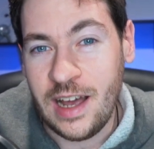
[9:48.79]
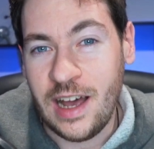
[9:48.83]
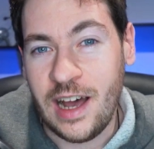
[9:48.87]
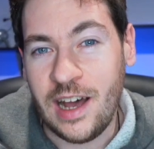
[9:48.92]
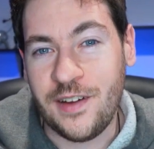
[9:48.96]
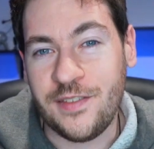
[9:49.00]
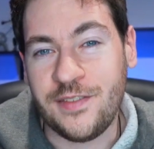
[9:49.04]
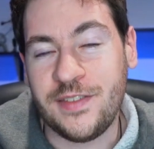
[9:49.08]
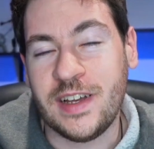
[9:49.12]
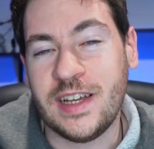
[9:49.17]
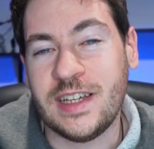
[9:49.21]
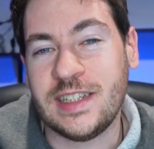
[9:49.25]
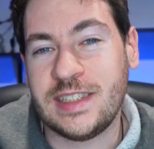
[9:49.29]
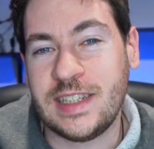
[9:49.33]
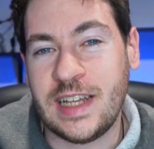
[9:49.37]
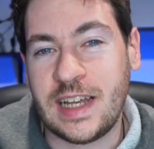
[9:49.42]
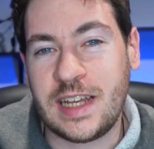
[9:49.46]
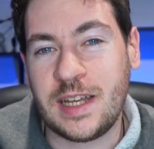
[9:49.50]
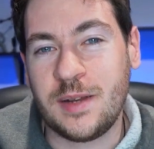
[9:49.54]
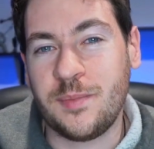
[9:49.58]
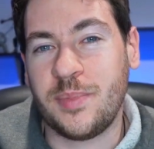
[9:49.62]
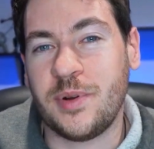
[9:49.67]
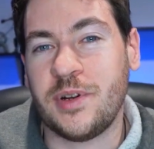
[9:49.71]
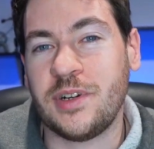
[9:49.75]
of
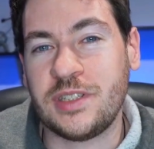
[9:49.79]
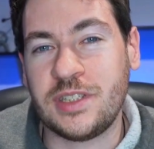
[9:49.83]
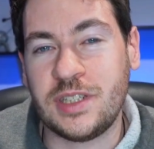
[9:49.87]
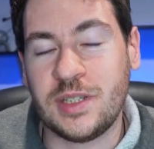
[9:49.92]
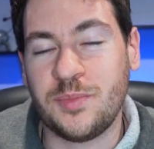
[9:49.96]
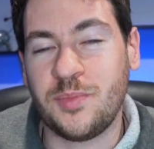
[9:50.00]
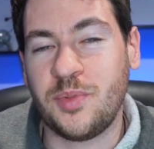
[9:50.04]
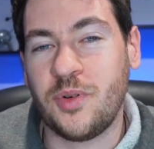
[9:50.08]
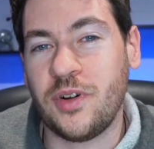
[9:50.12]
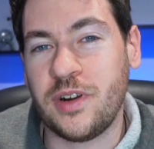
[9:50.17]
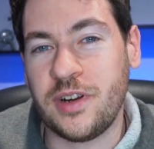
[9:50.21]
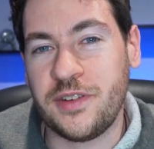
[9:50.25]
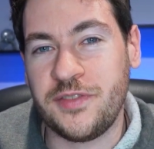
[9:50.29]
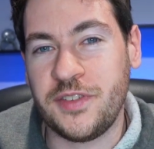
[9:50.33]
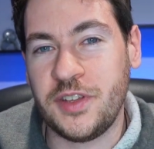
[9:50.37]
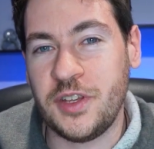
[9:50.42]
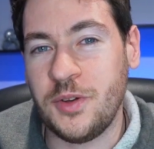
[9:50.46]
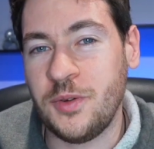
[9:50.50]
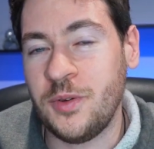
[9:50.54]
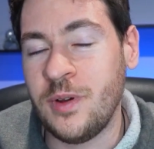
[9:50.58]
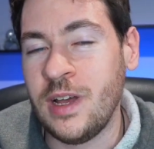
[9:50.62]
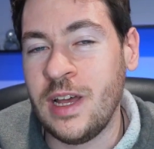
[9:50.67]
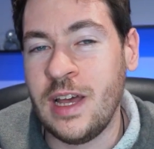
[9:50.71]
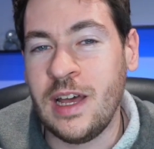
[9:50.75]
second person point of
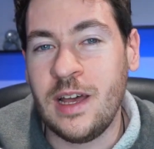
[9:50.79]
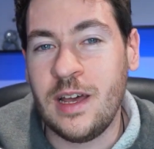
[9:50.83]
view.